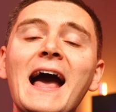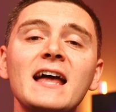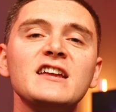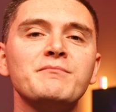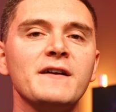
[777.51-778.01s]

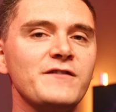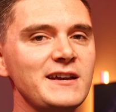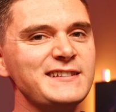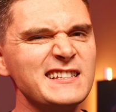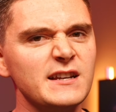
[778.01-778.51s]
and if my
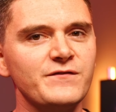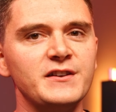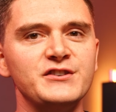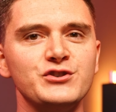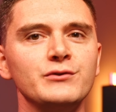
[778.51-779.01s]
face hasn't
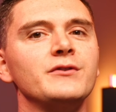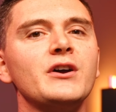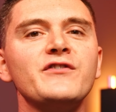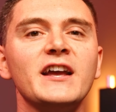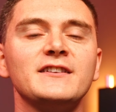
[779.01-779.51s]
offended you,
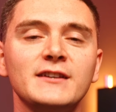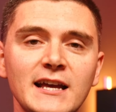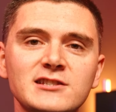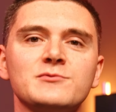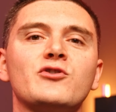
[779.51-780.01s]
don't forget to
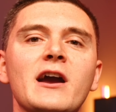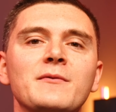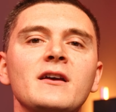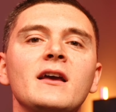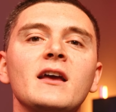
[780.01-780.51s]
get
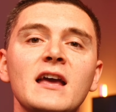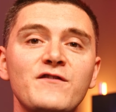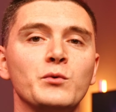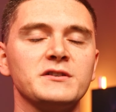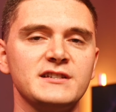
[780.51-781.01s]
subscribed
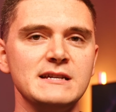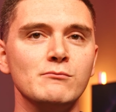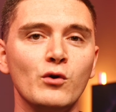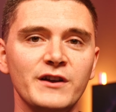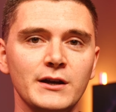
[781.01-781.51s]
if you want to see
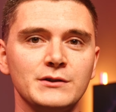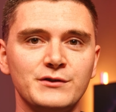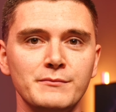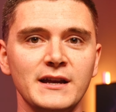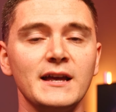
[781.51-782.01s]
more videos
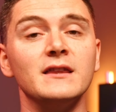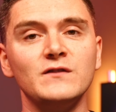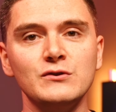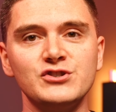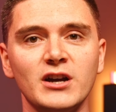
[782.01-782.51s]
from me in the
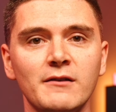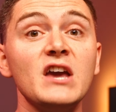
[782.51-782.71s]
future.